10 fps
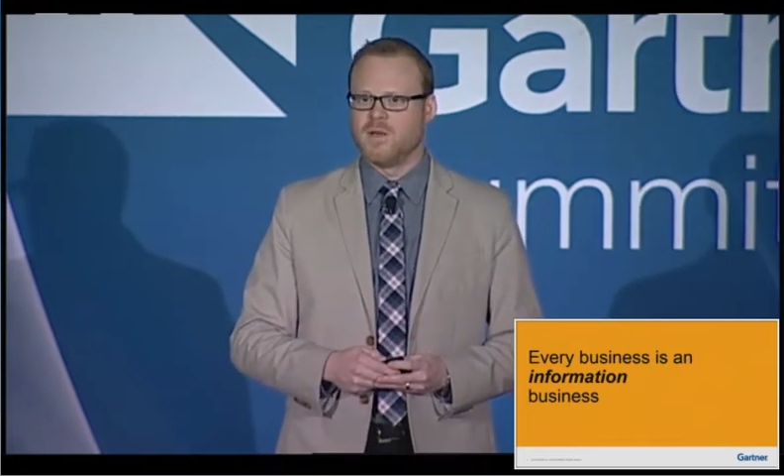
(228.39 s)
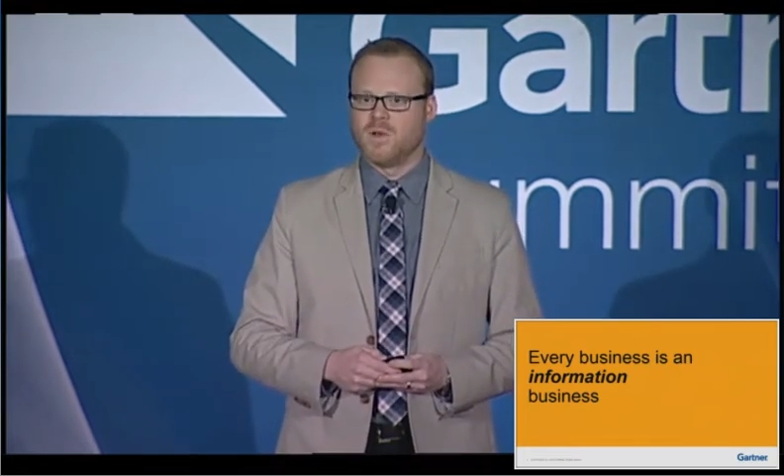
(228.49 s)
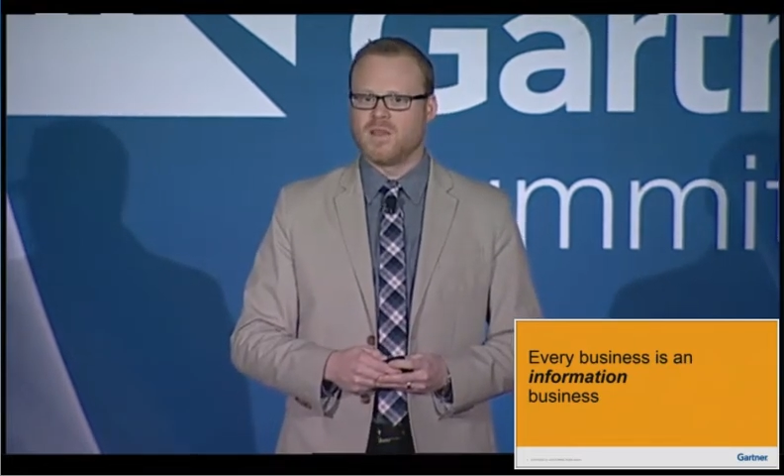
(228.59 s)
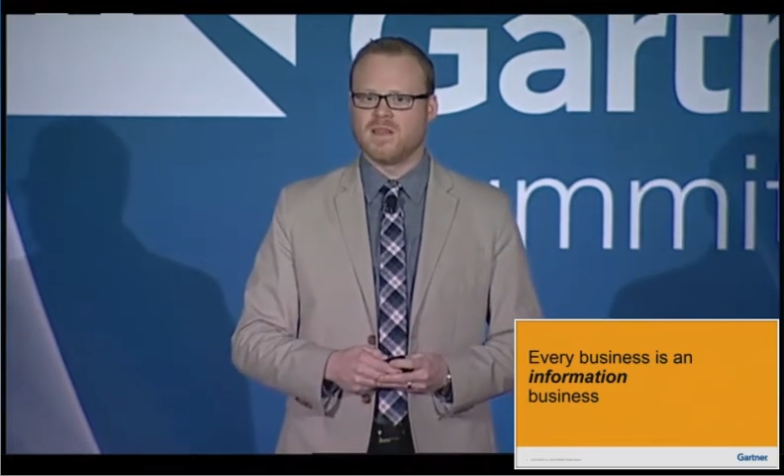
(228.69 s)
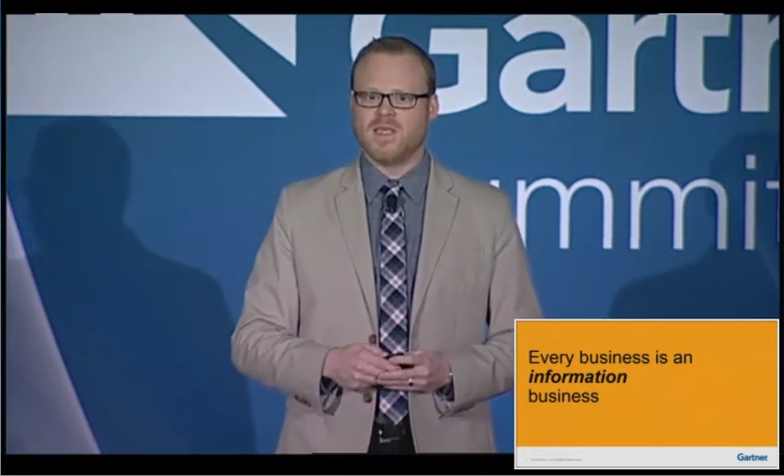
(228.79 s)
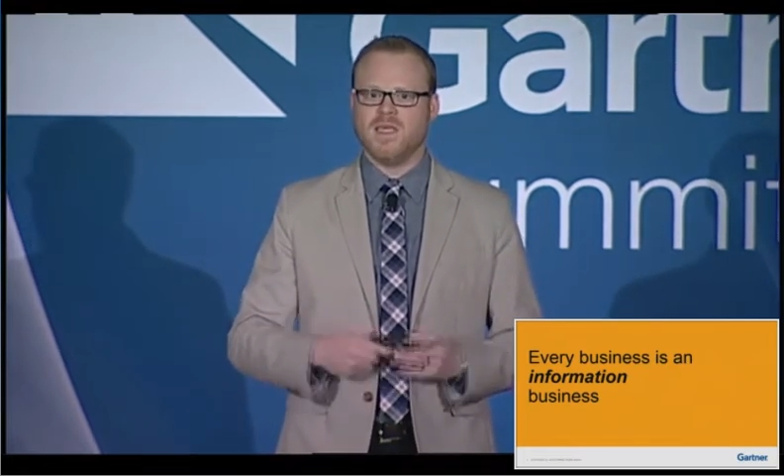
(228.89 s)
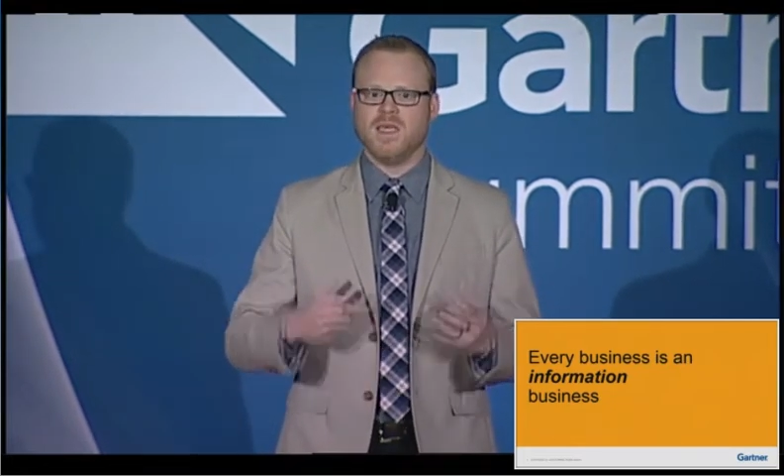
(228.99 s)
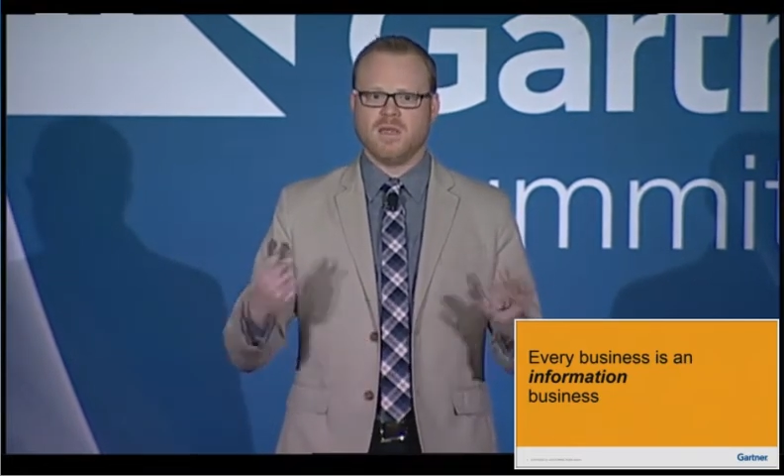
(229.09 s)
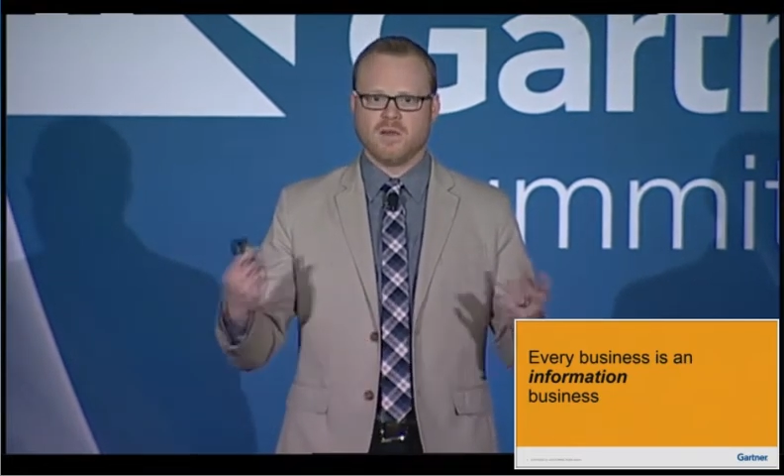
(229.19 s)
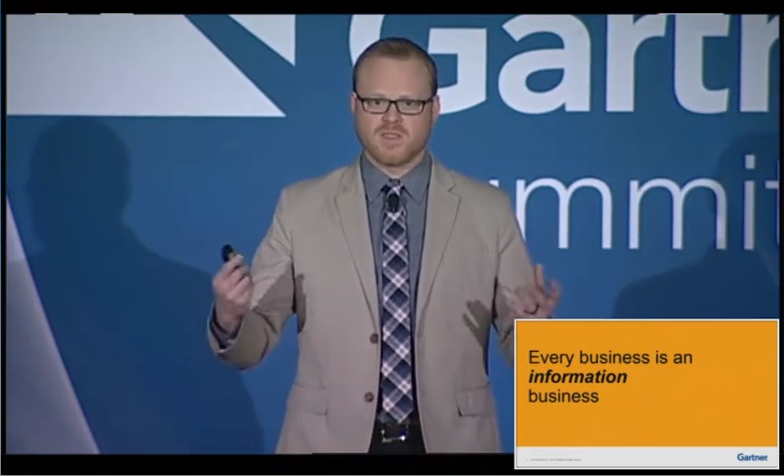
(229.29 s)
without the
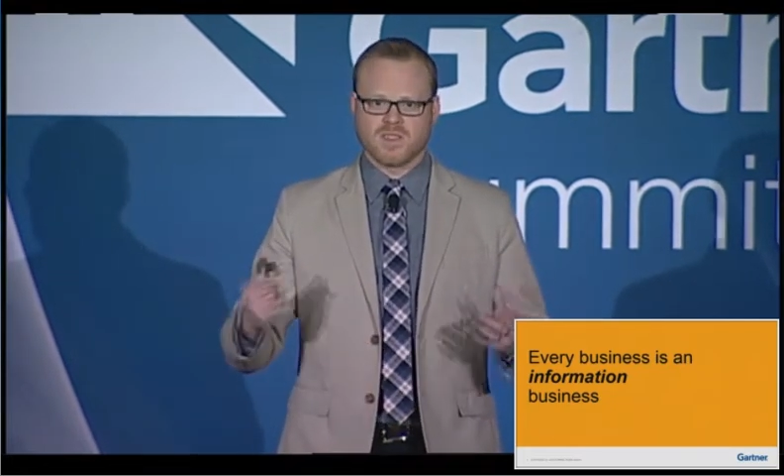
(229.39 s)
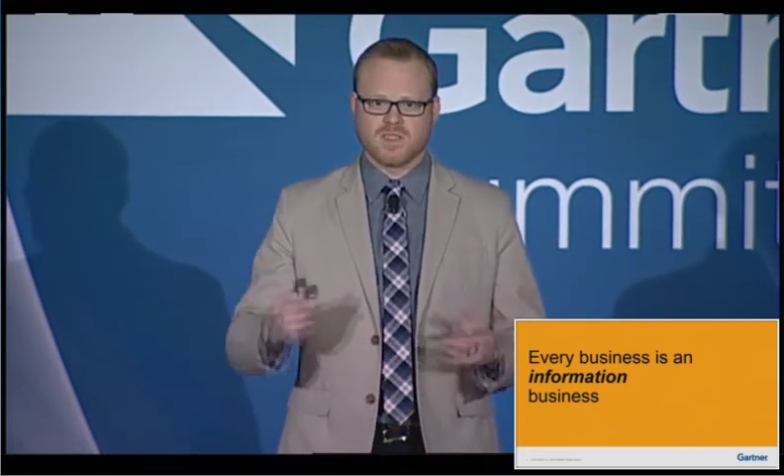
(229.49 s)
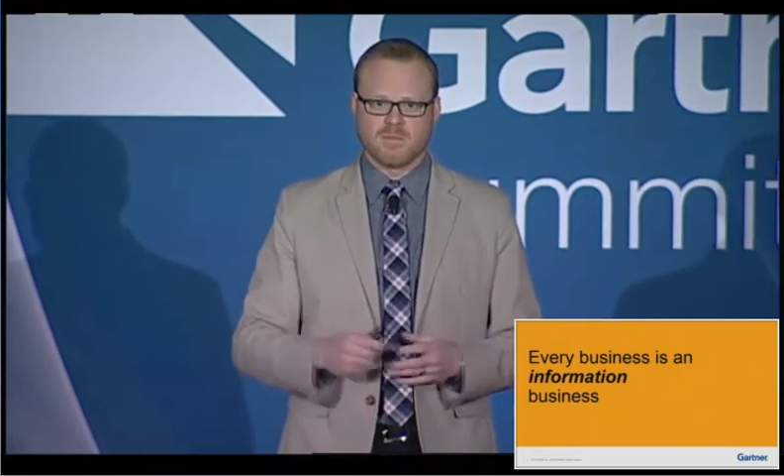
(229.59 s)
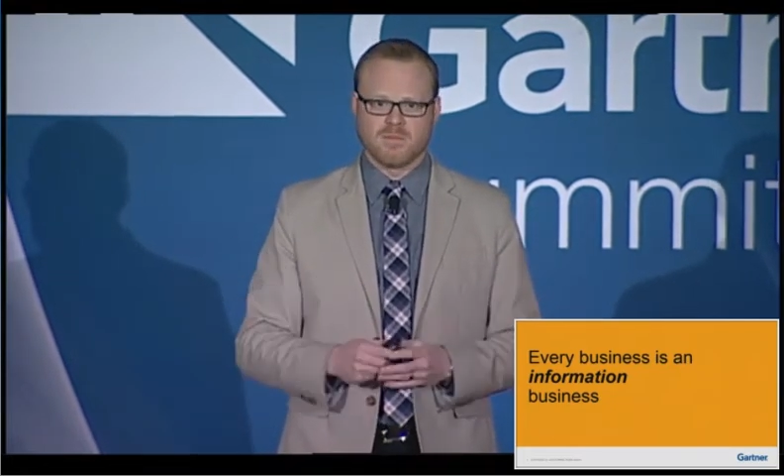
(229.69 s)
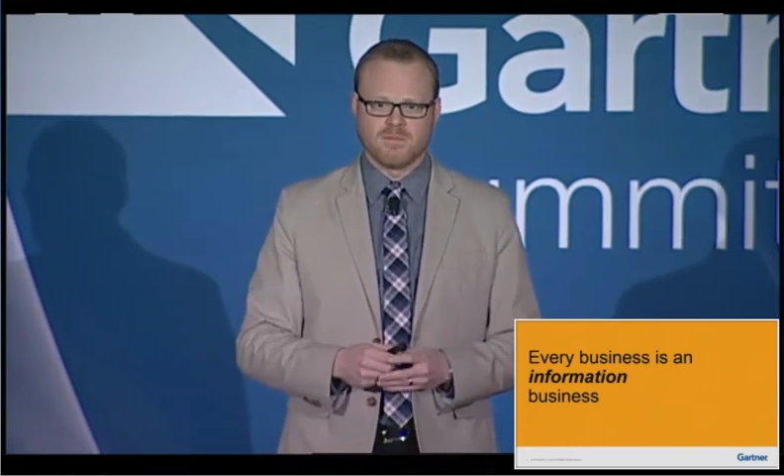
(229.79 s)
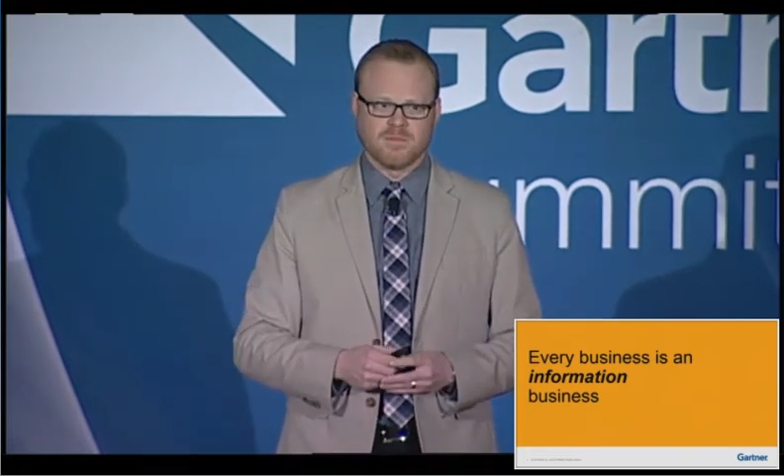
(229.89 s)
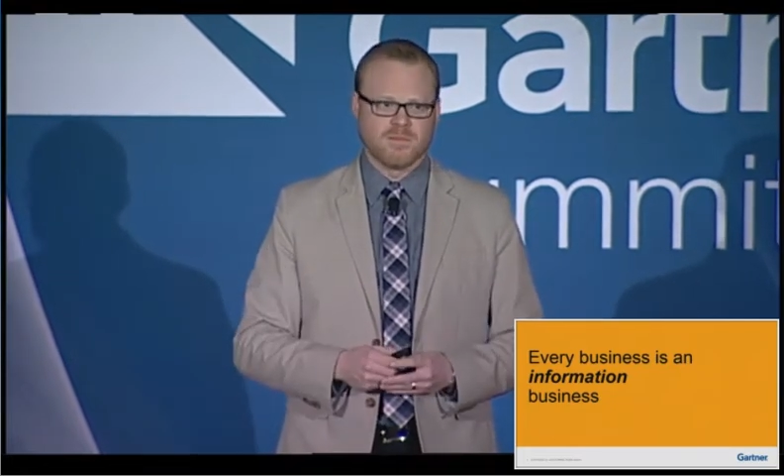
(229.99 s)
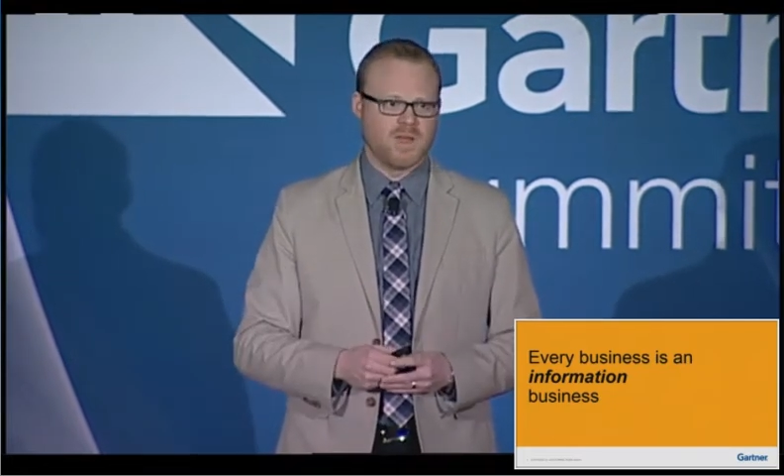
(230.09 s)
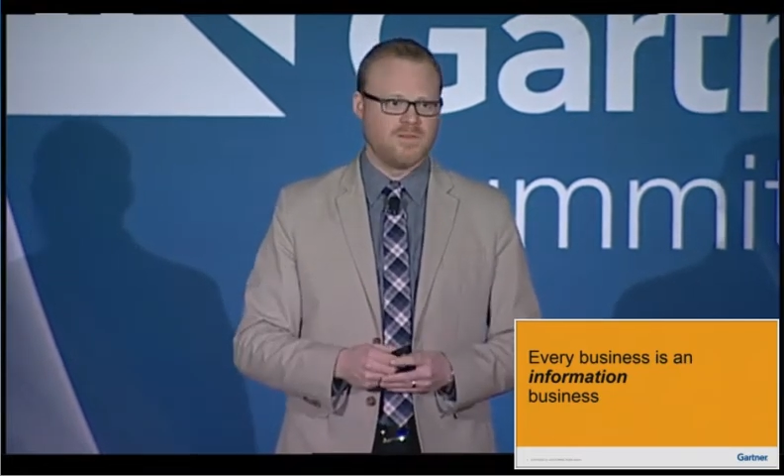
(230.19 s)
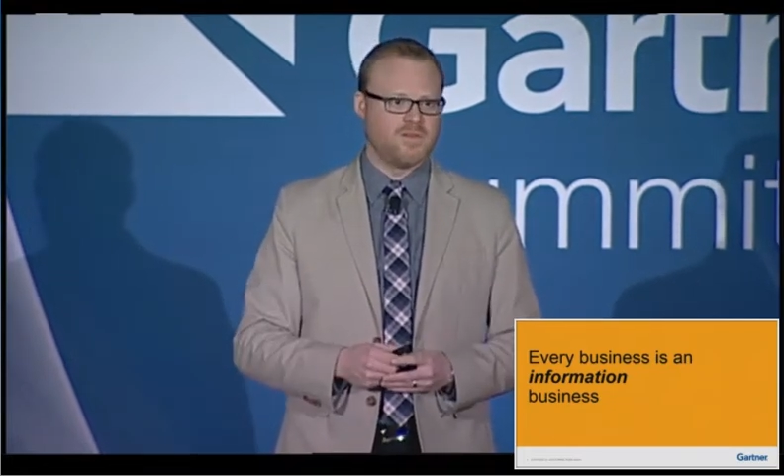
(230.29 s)
ecosystem
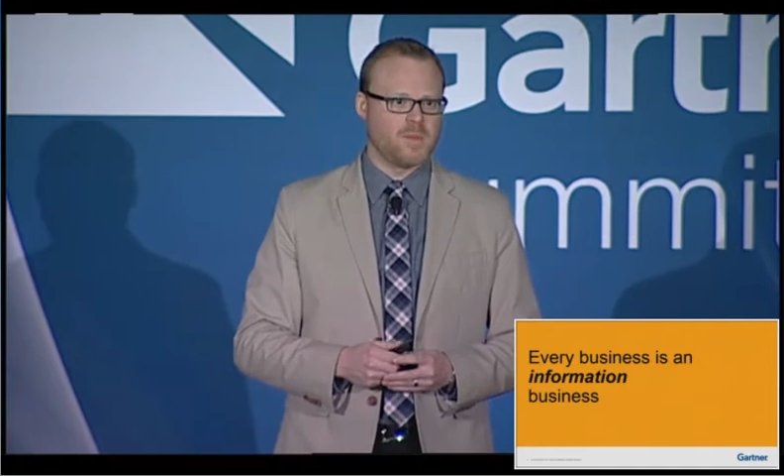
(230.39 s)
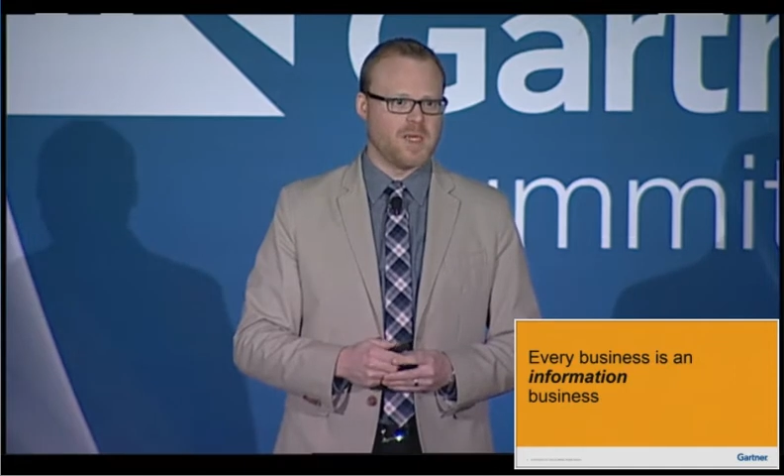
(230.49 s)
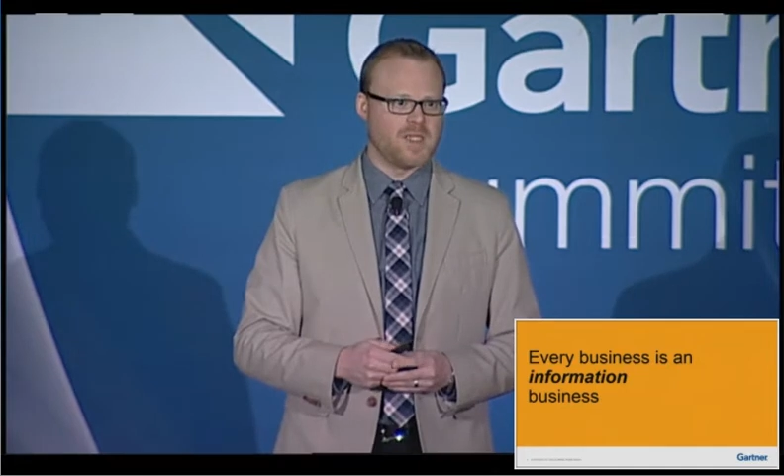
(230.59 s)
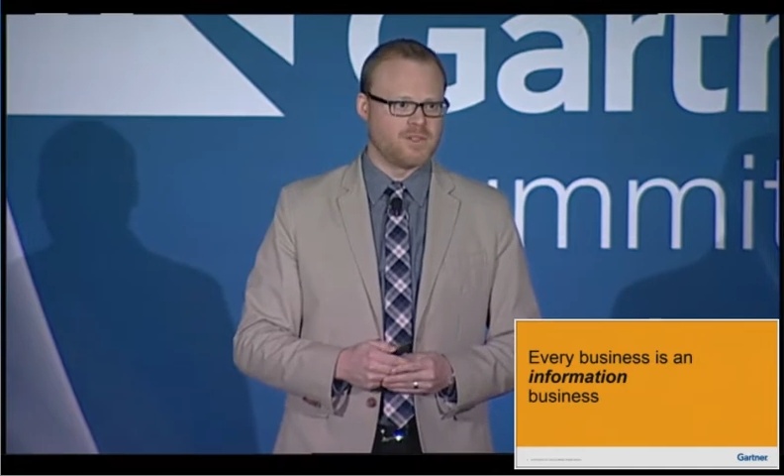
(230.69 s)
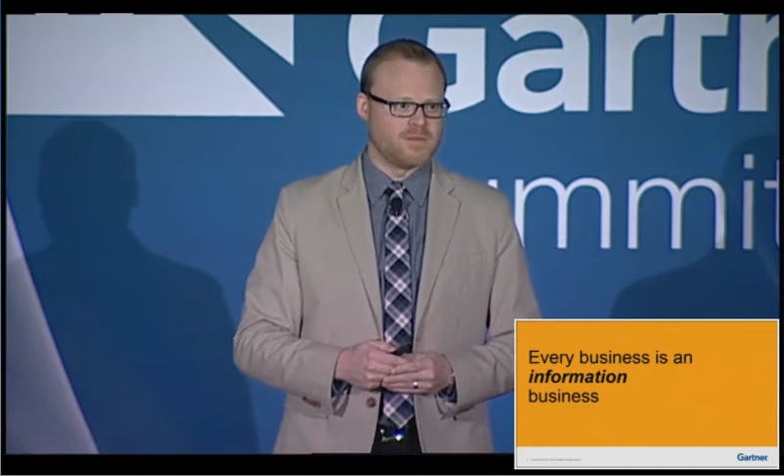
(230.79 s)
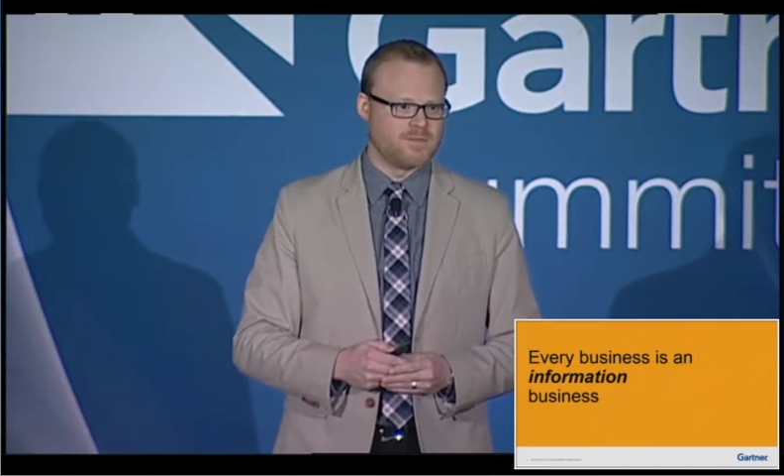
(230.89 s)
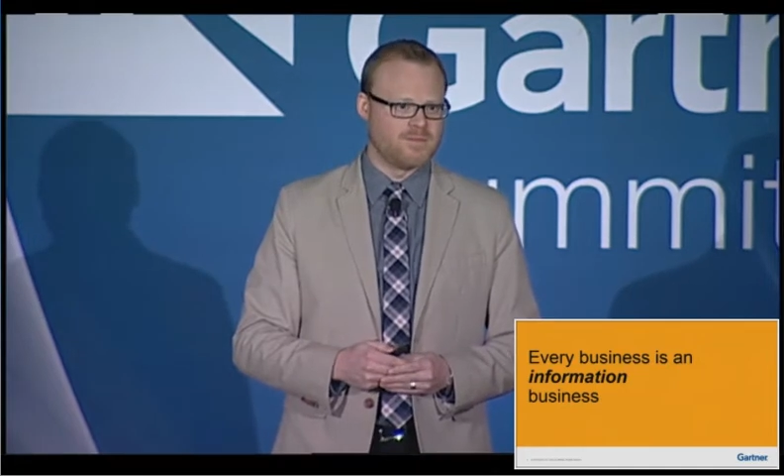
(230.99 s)
of information?